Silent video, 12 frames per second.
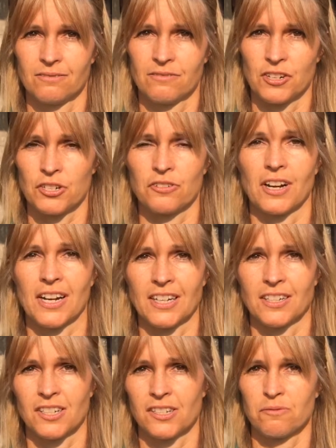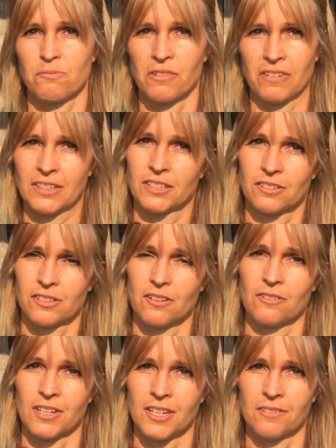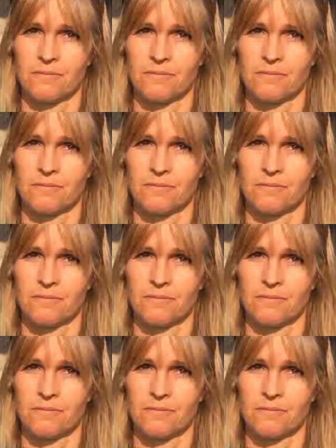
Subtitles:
frustrating, just moving so slowly.